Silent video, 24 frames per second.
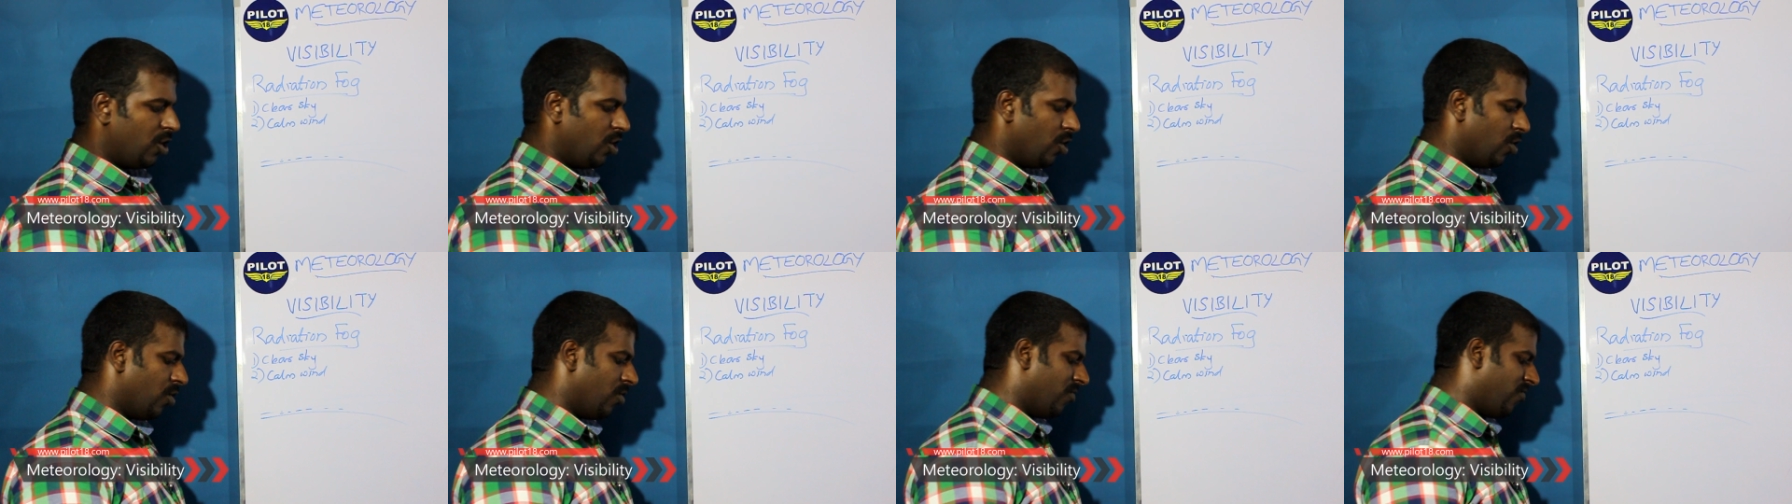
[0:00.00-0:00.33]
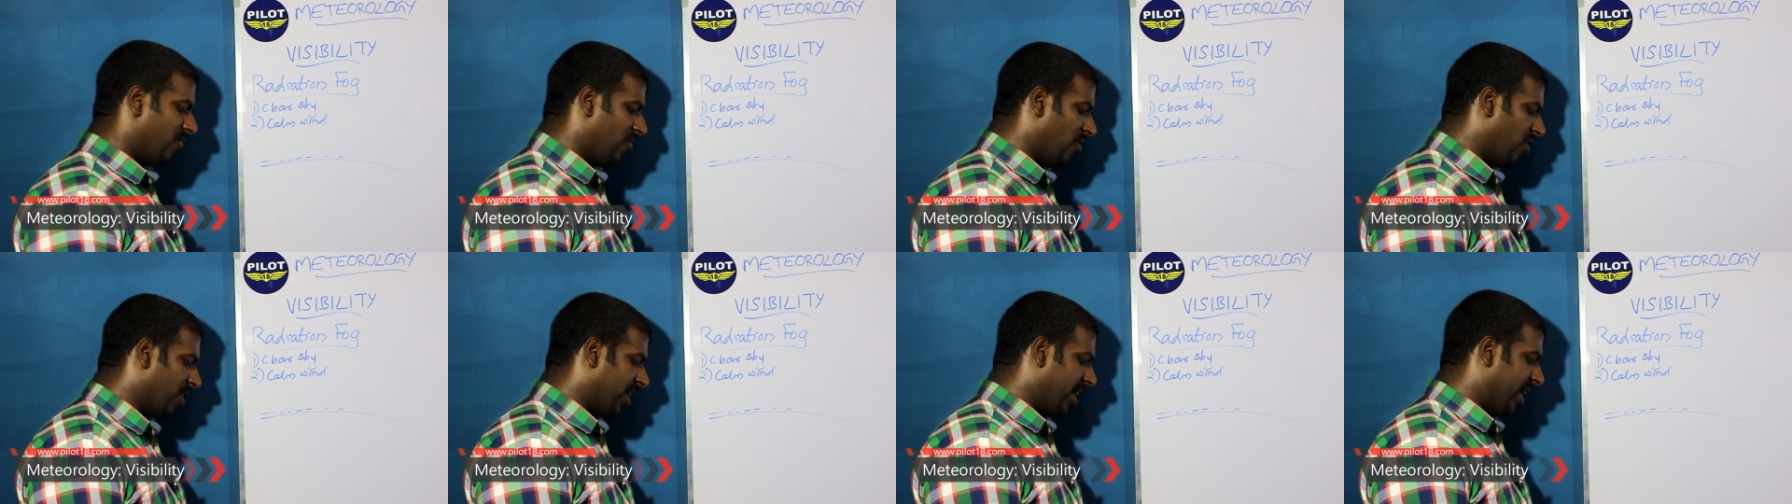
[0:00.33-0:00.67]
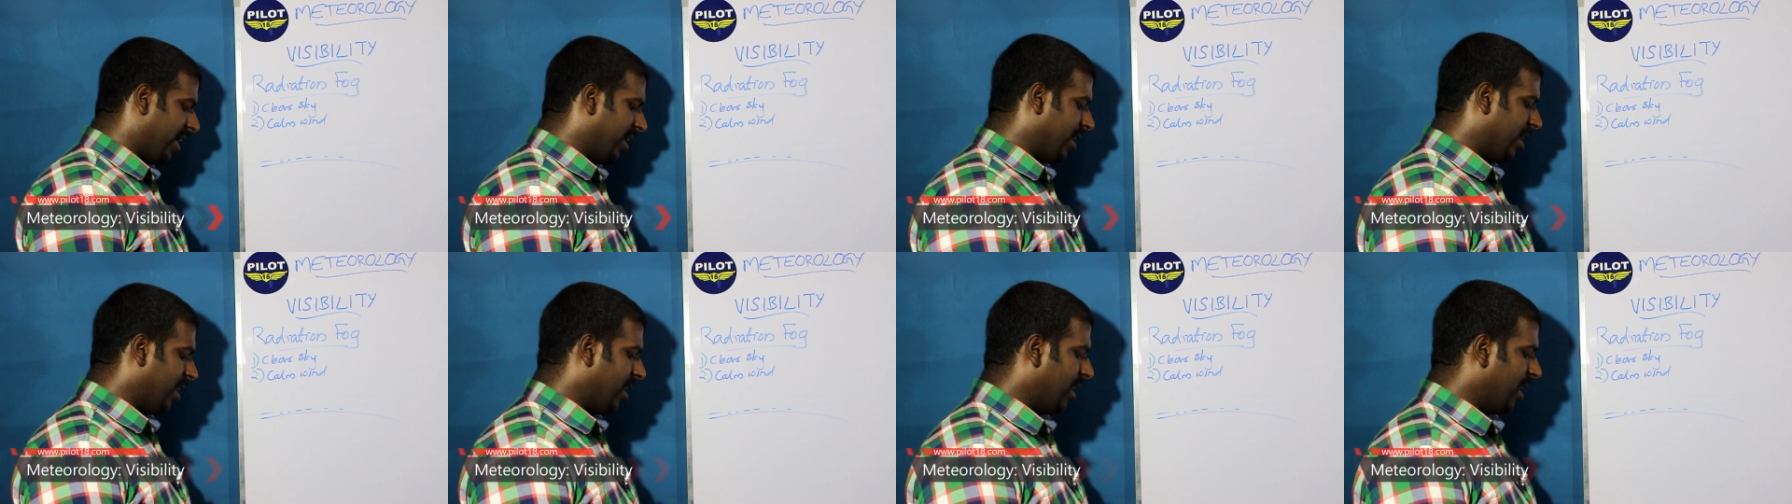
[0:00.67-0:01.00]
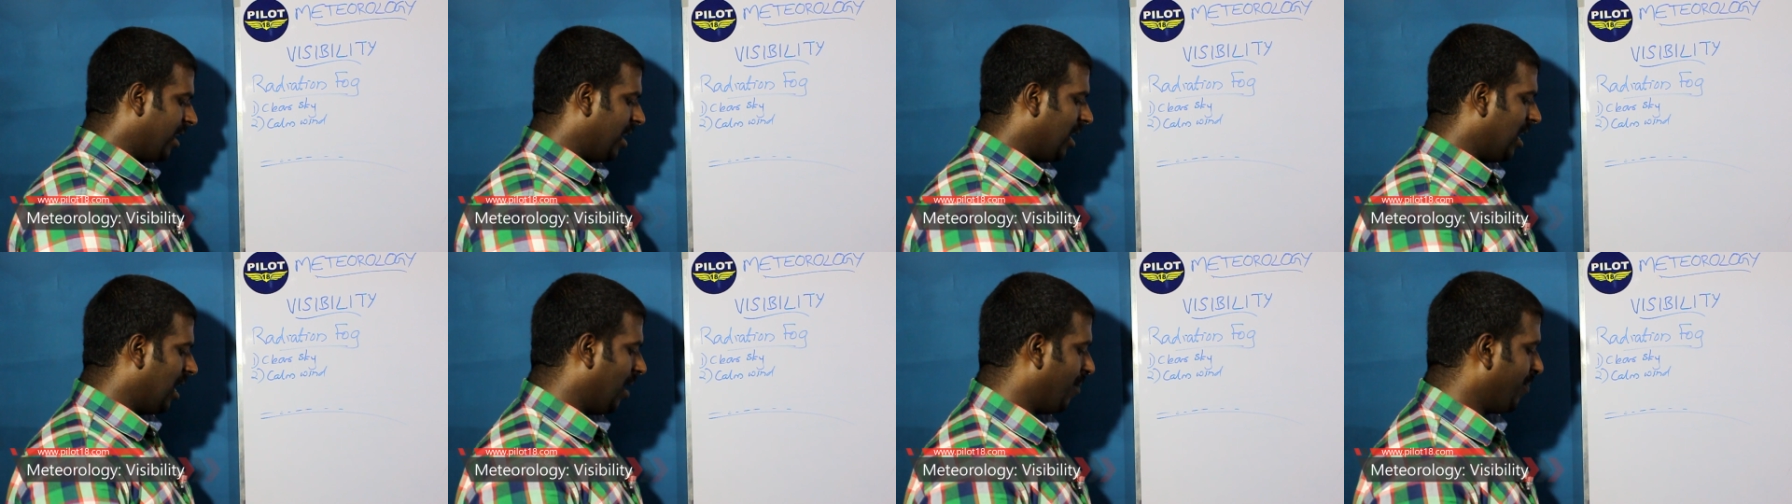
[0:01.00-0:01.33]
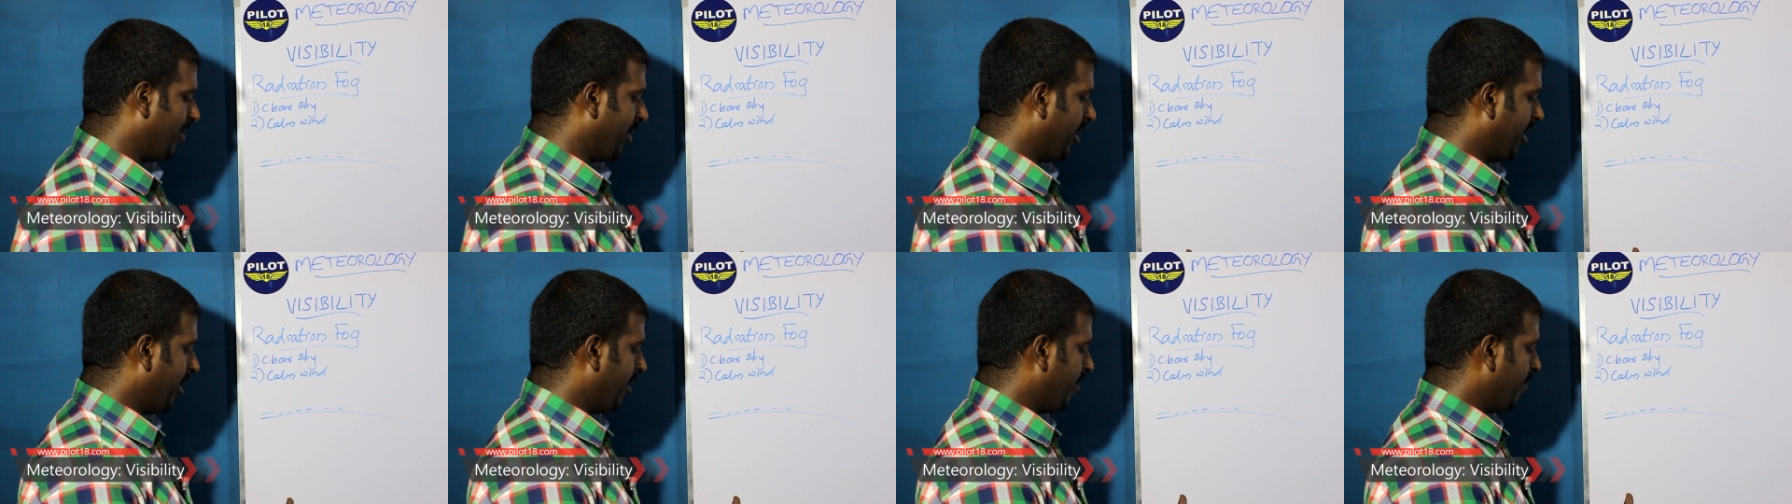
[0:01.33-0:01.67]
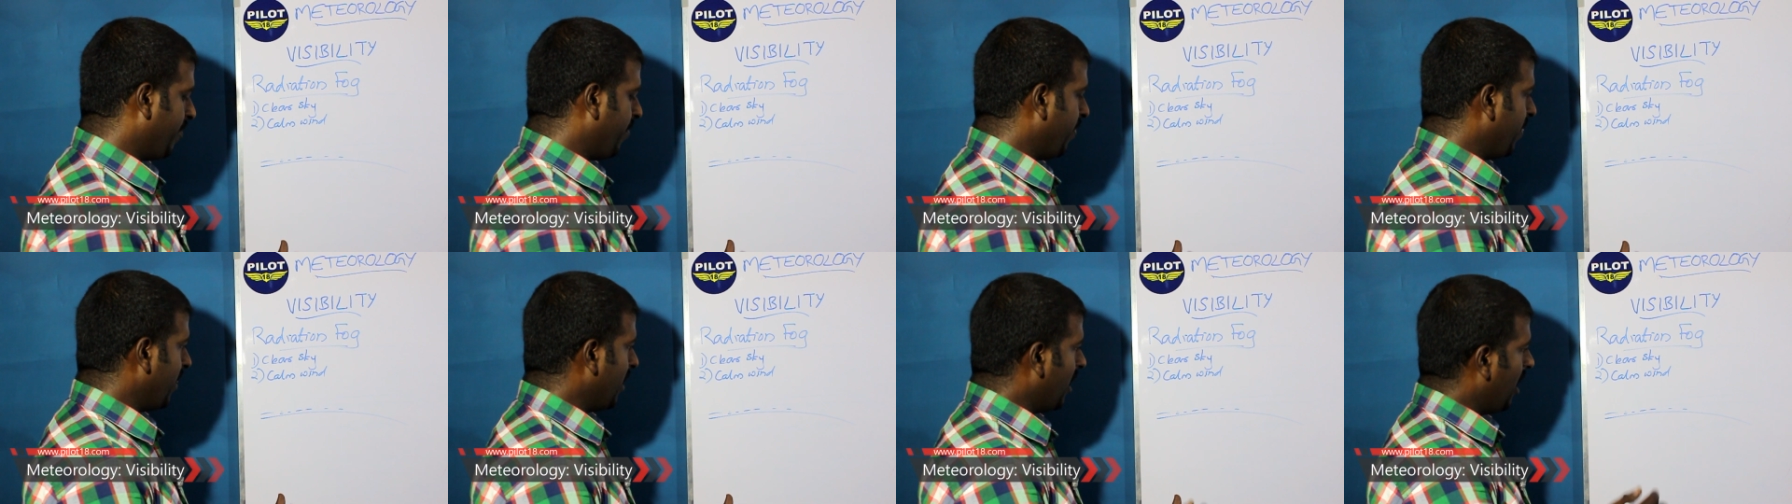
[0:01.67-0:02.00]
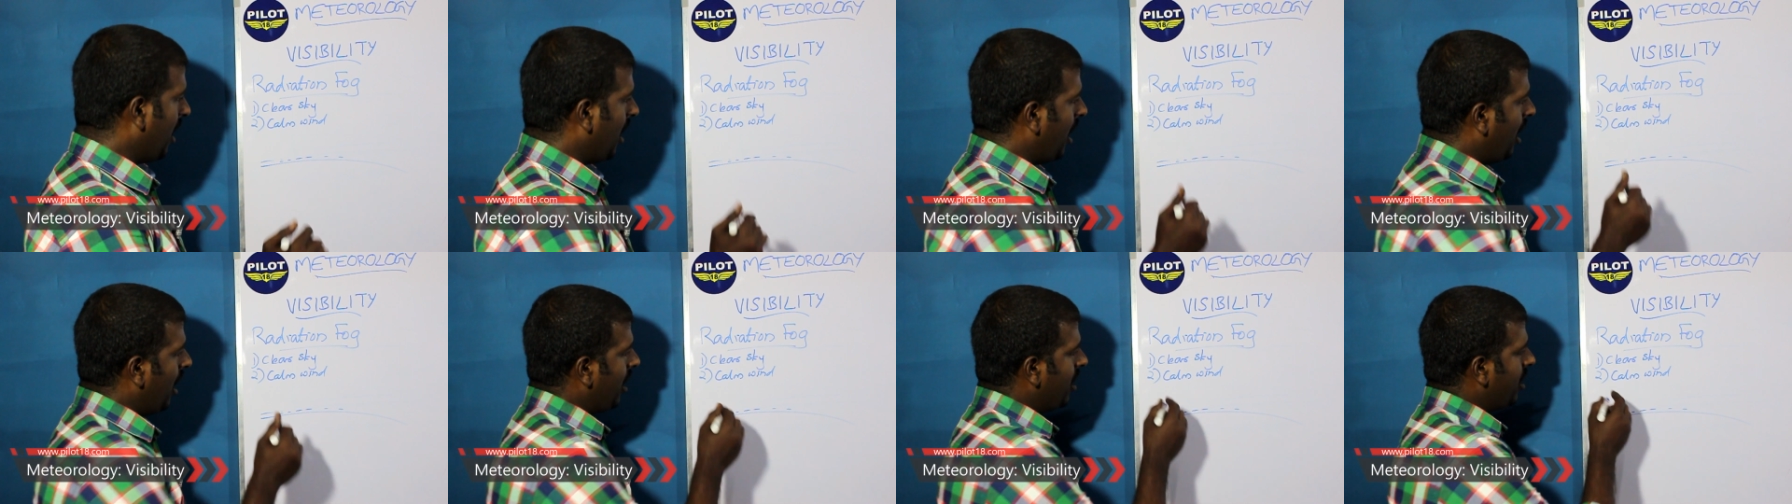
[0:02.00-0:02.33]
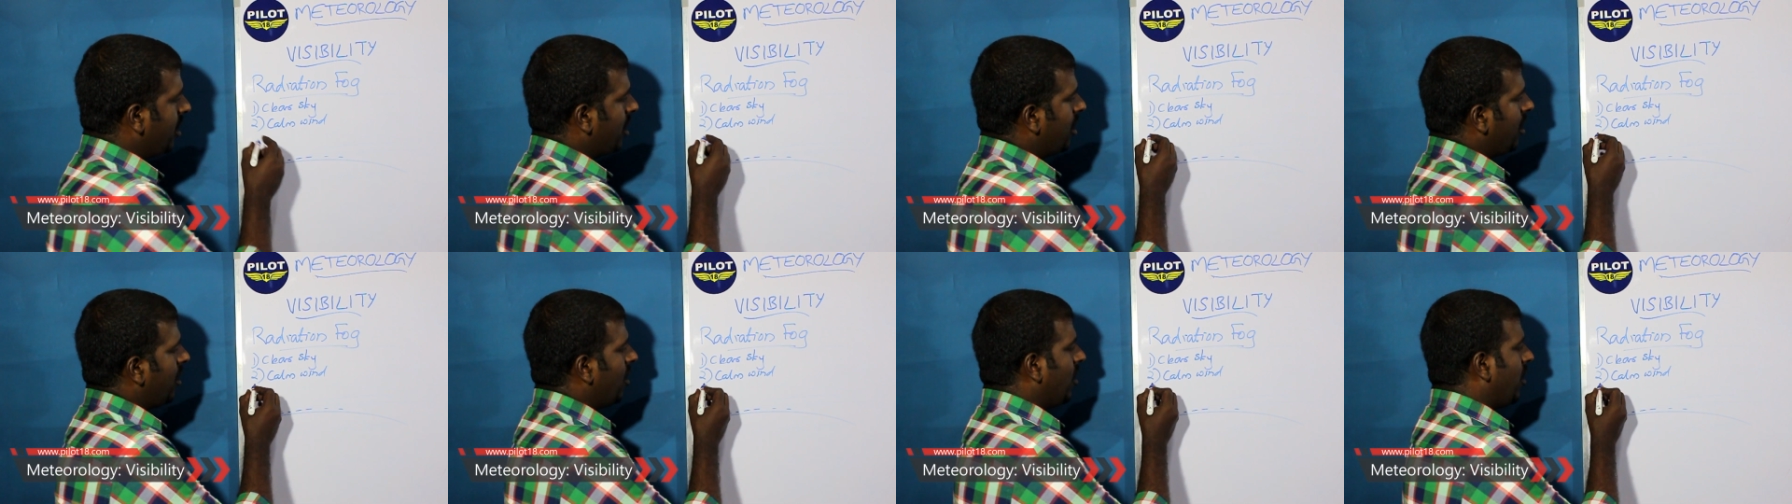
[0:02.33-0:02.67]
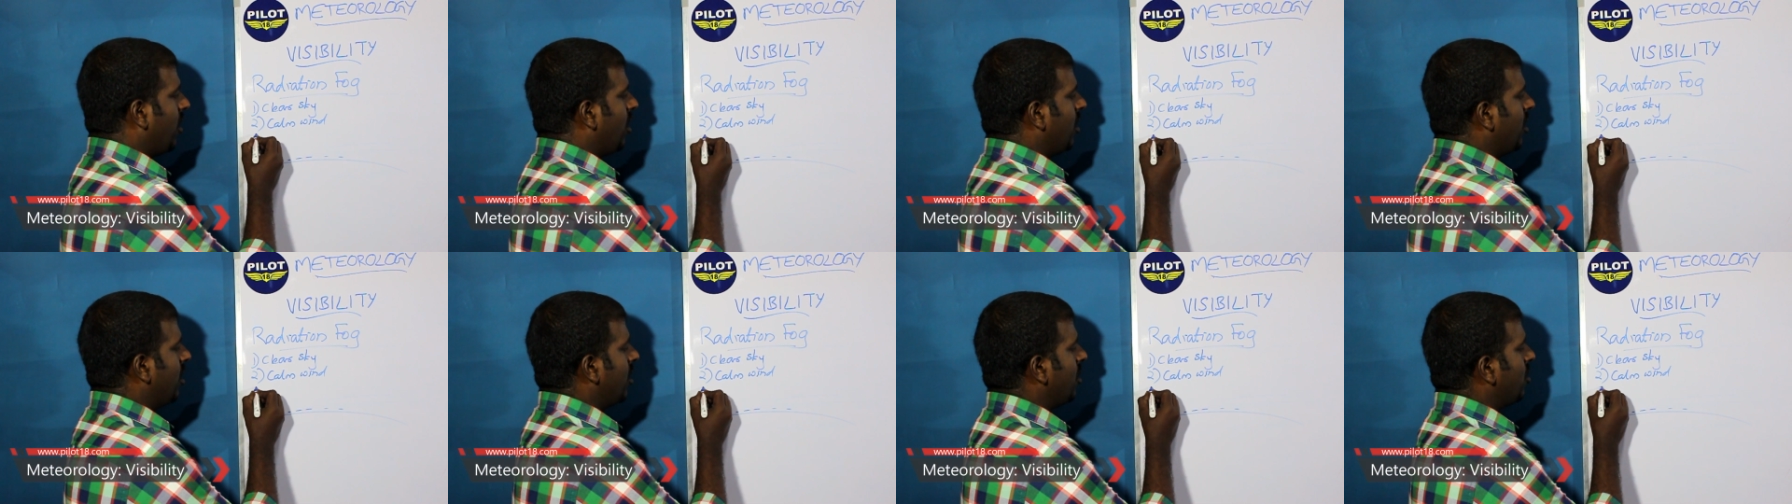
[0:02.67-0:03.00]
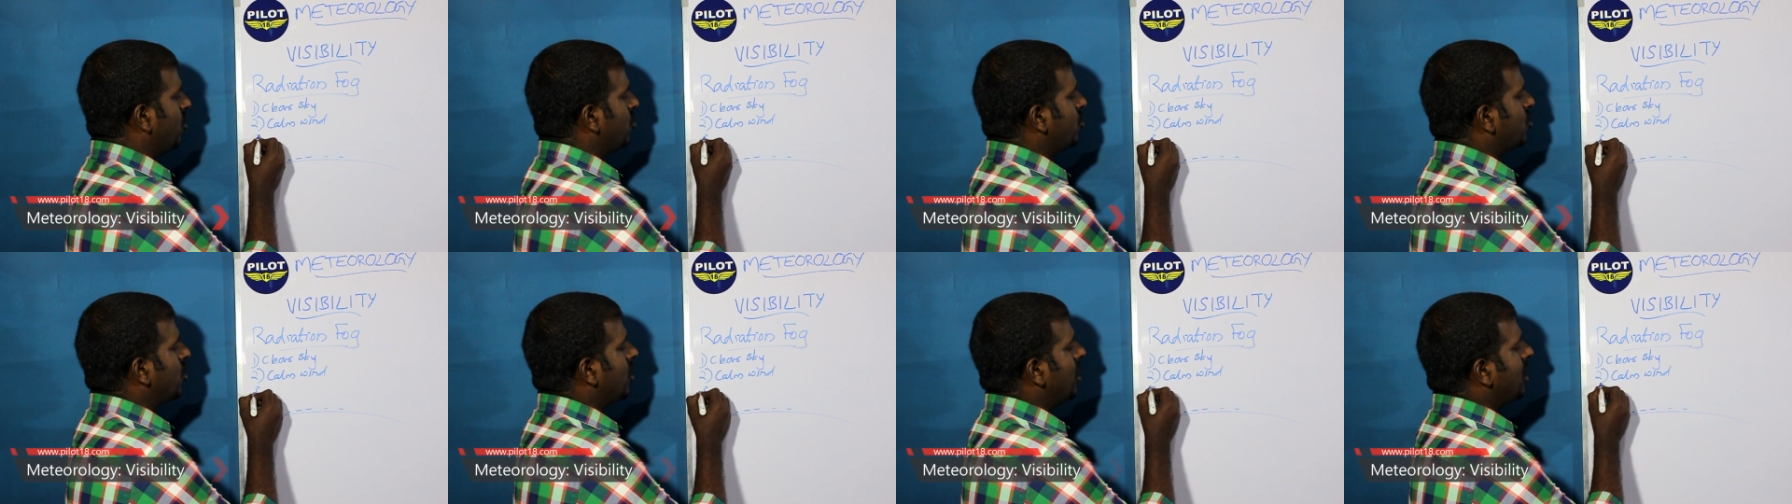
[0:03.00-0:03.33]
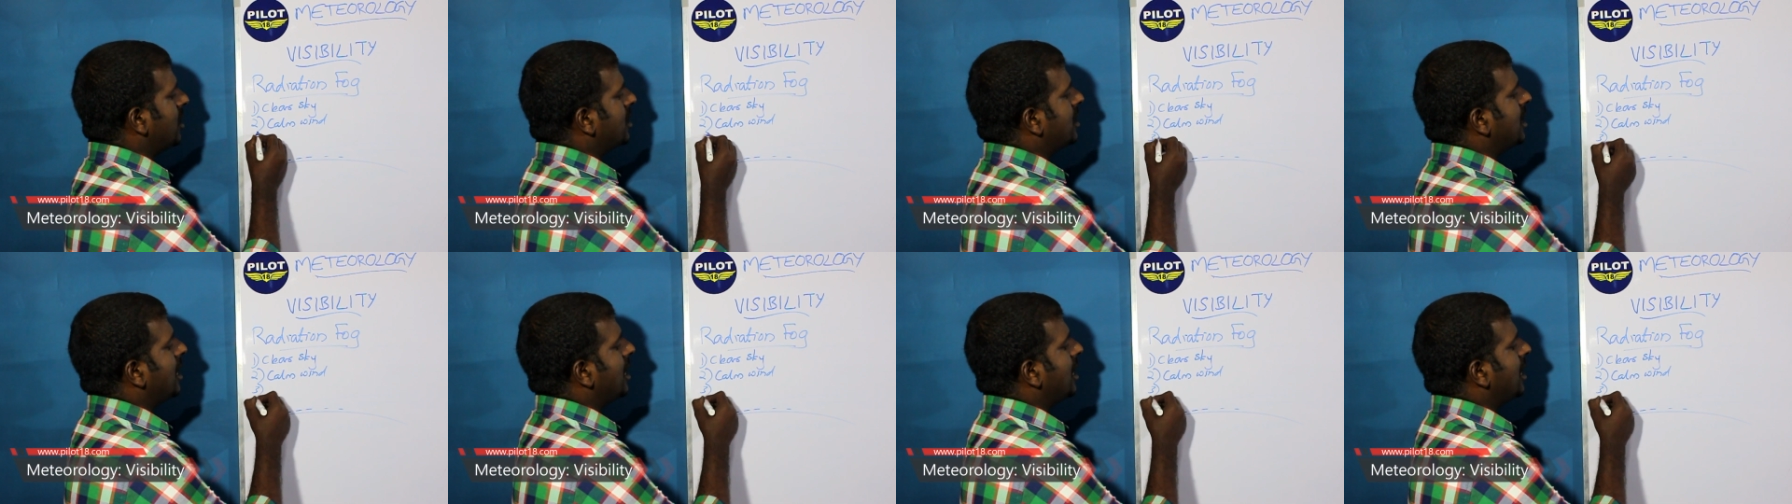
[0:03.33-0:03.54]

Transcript: no fog can happen and usually